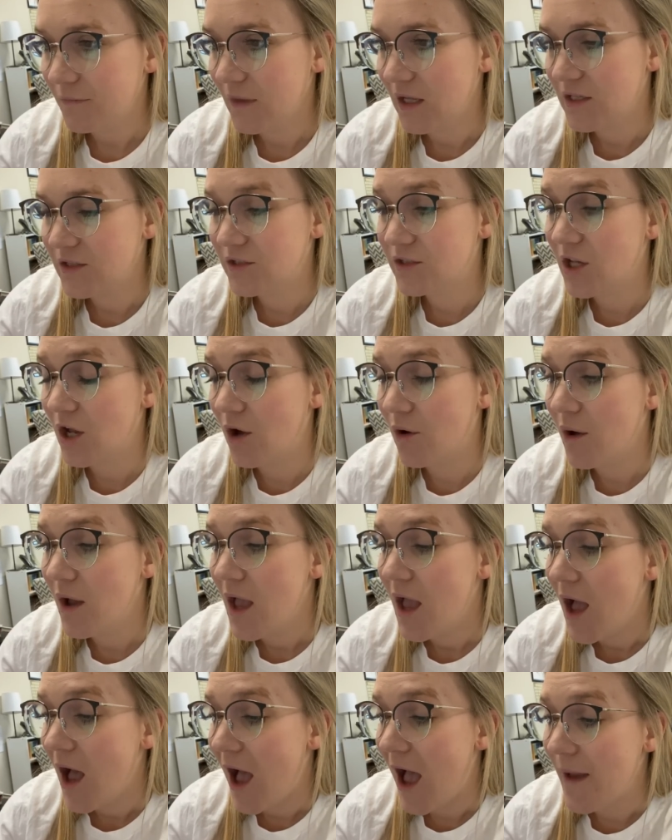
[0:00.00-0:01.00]
So
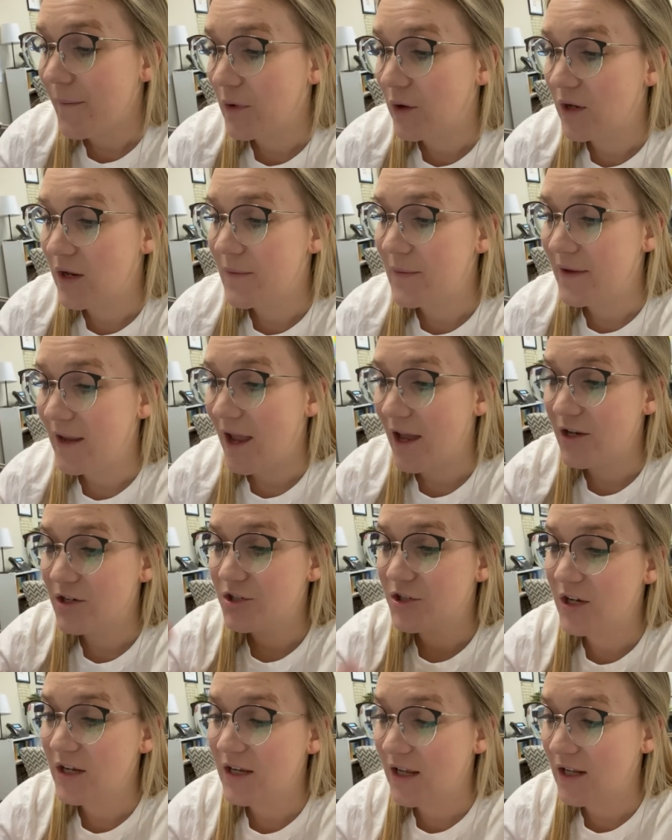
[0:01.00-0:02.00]
I'm going to be
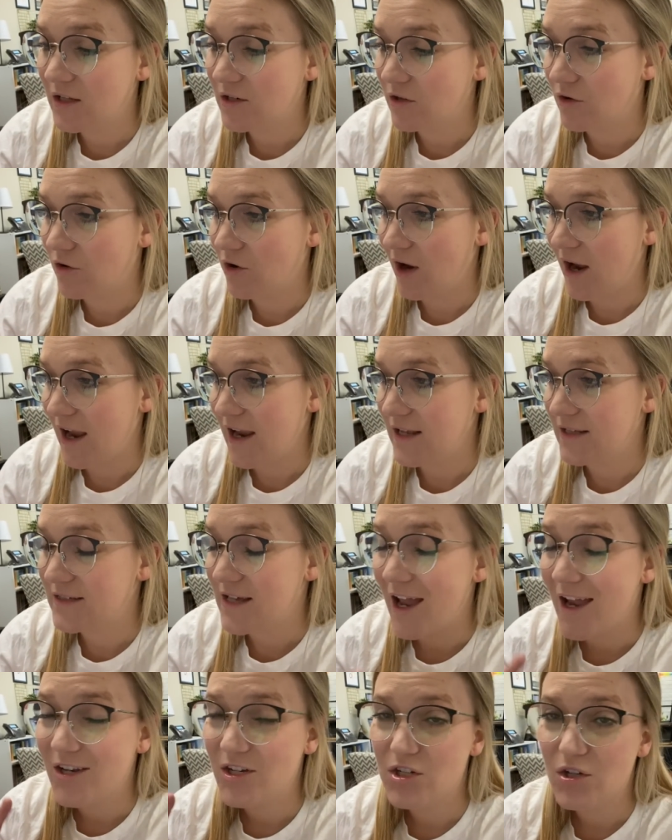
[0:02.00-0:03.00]
entering in grades.
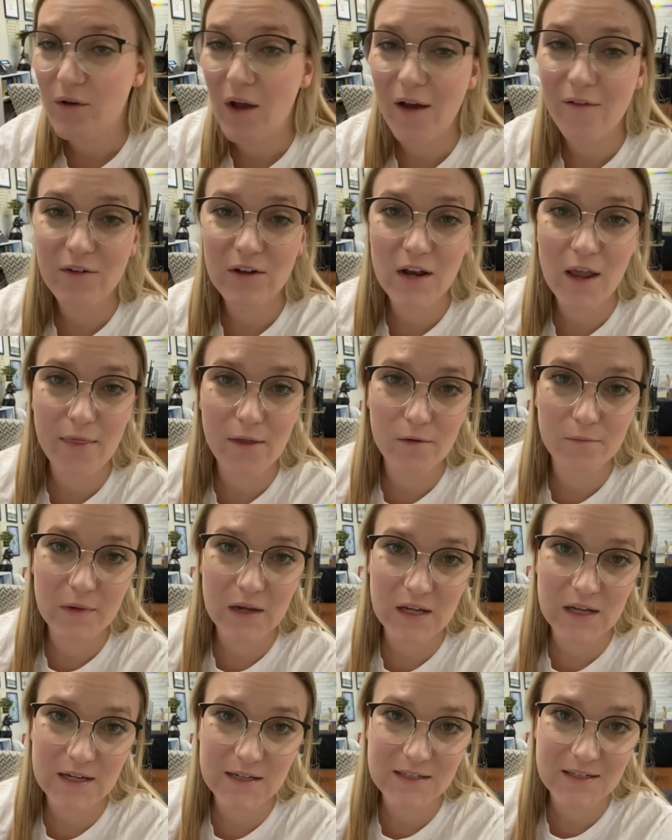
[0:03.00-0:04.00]
I do have another
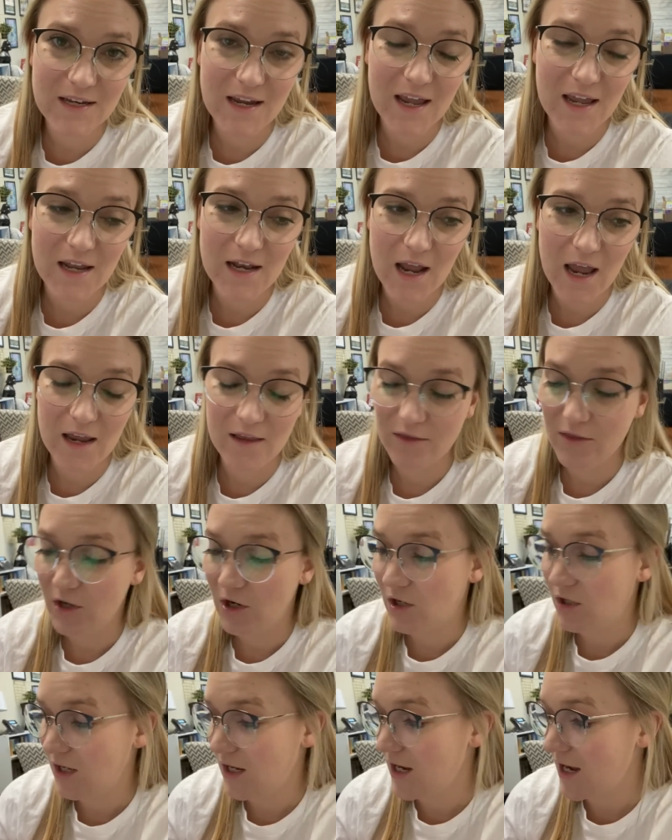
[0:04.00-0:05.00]
meeting today at
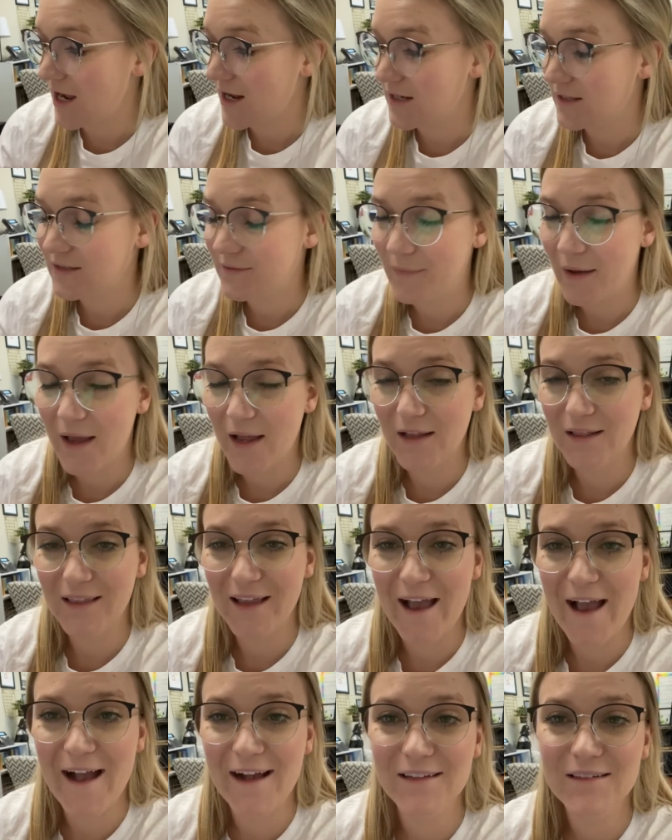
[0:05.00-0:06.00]
9.30. It is my
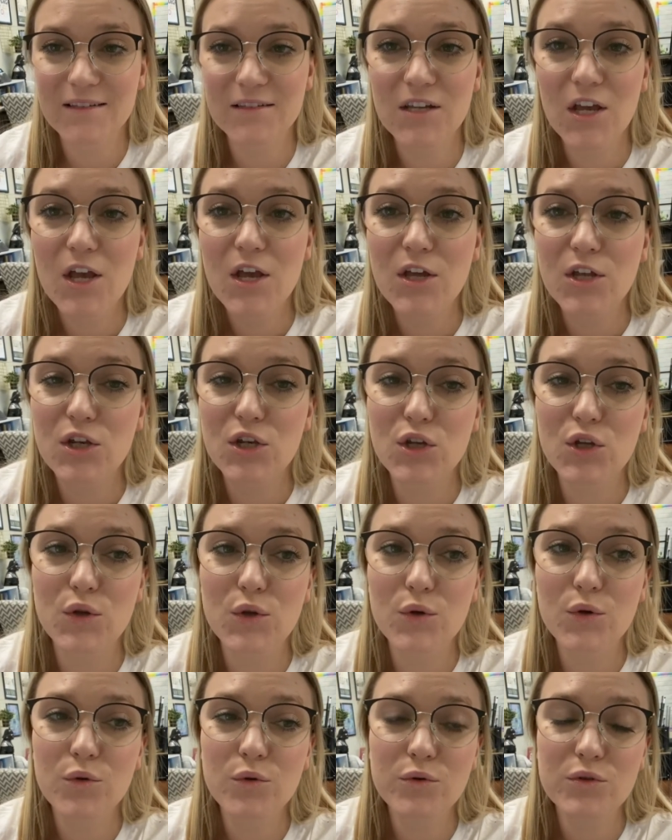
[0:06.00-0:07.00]
last
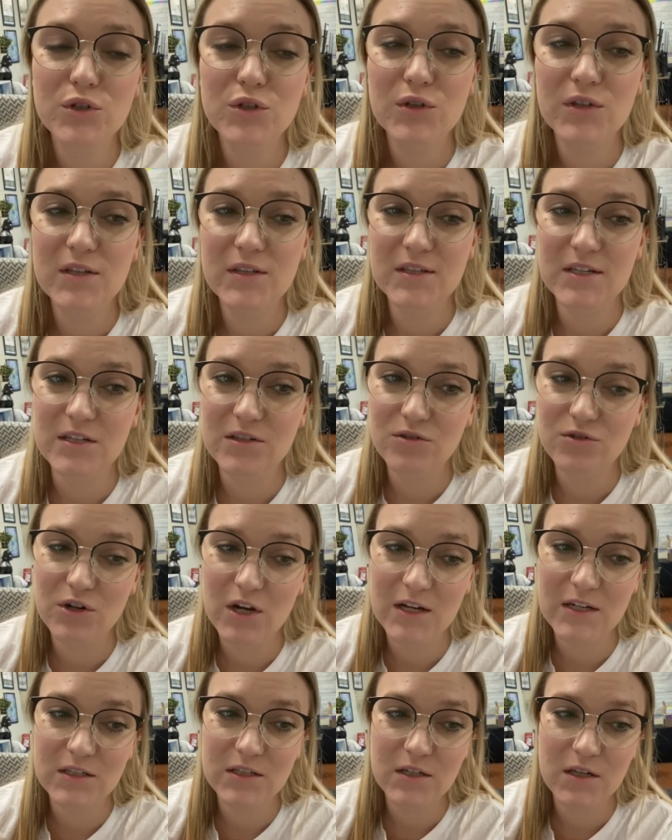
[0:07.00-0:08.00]
new to the
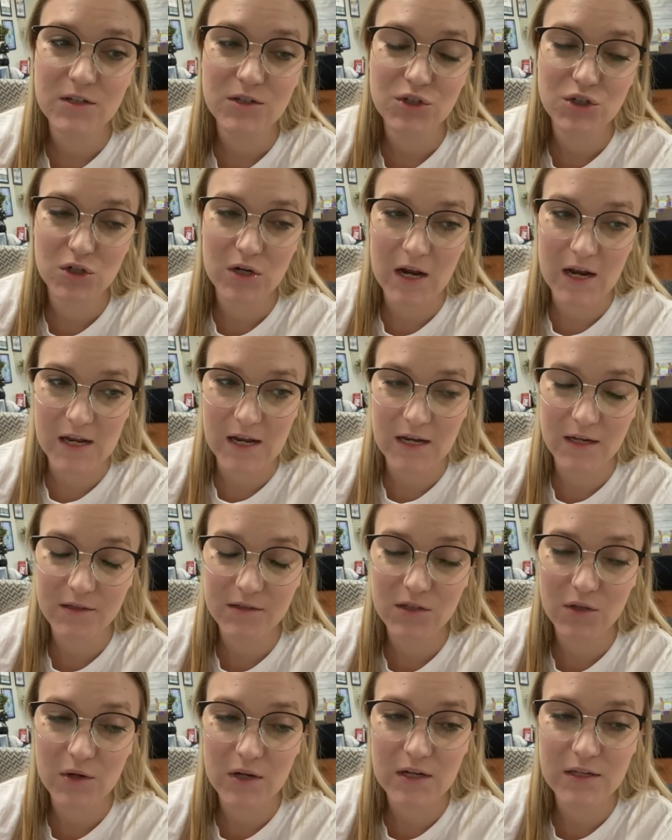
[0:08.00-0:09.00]
district training.
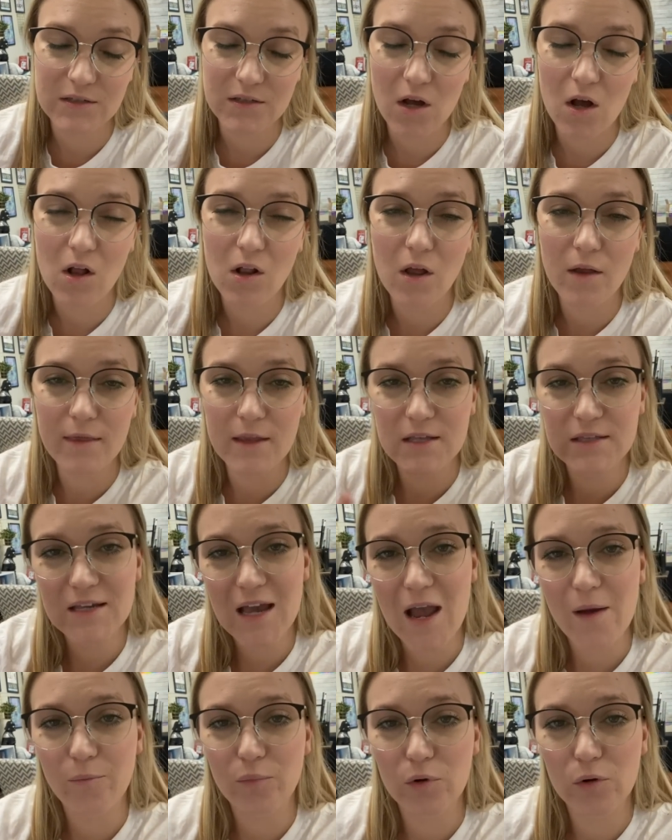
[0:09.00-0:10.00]
So it is all on the
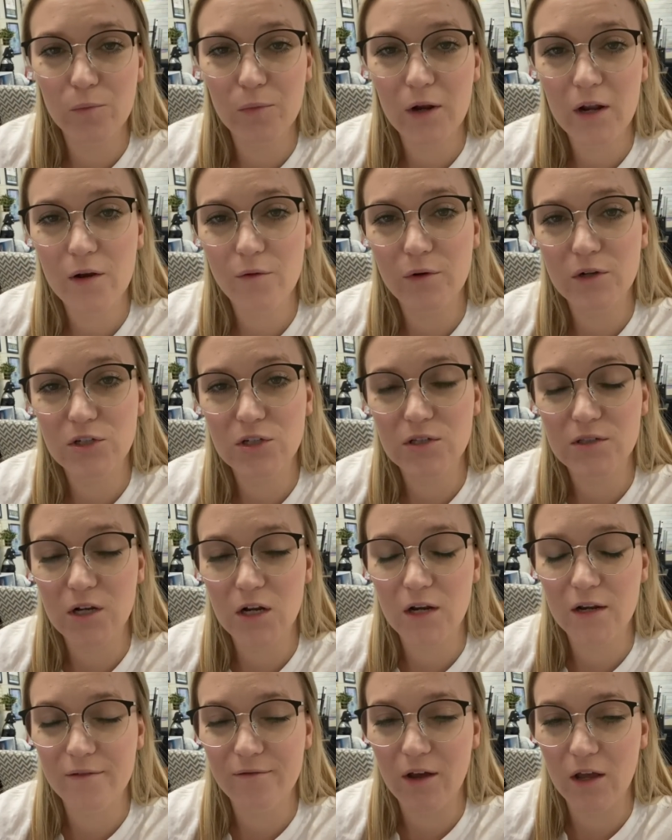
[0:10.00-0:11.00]
TAP rubric, which is
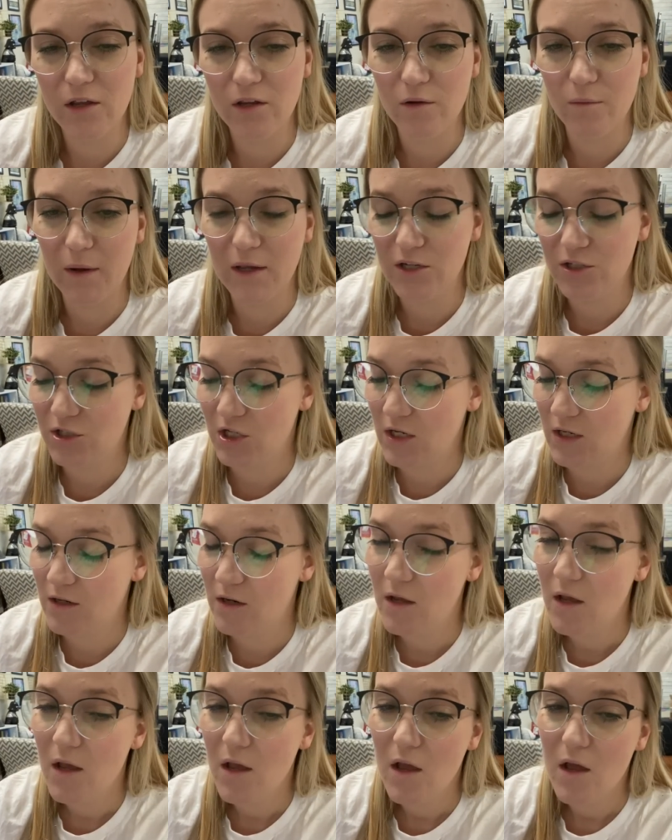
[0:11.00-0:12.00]
our
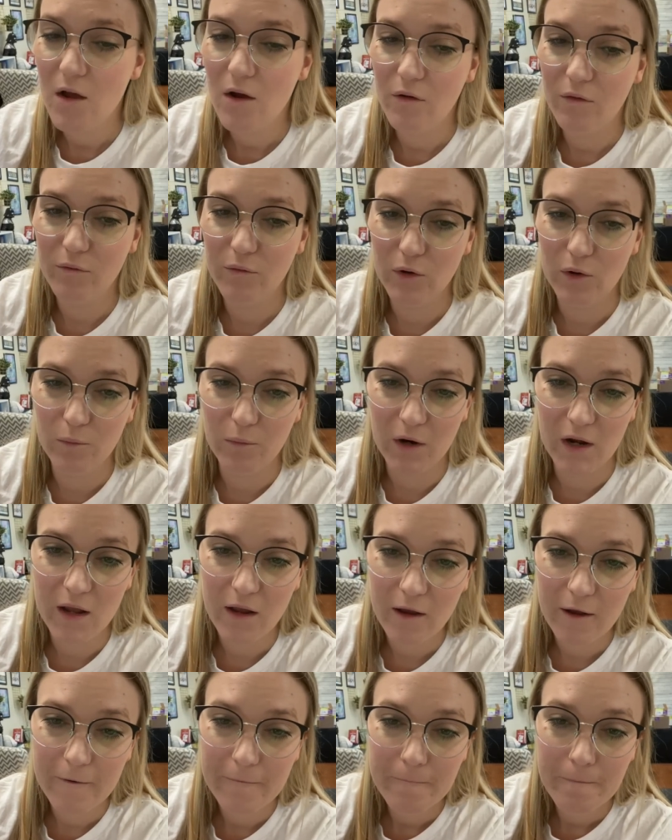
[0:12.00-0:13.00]
evaluation
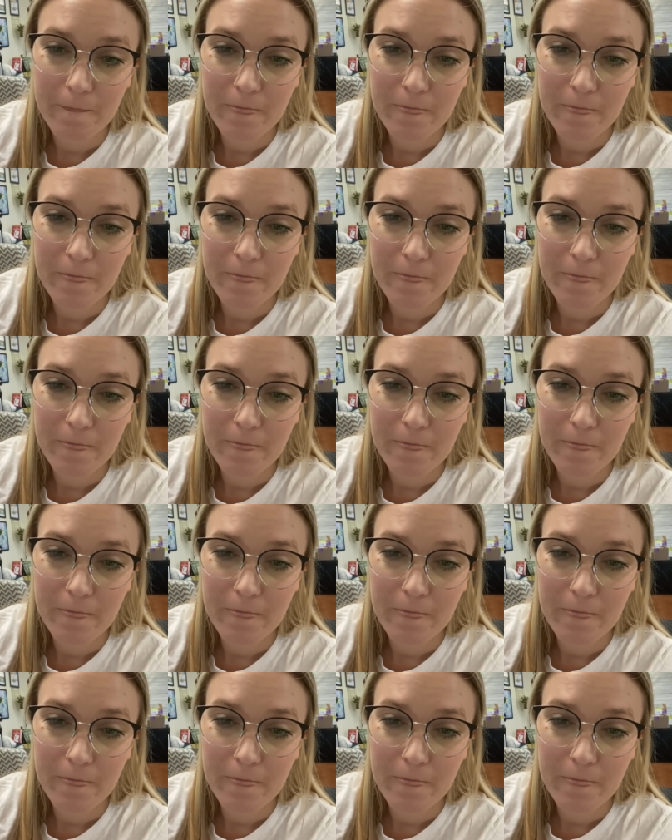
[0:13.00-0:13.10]
rubric.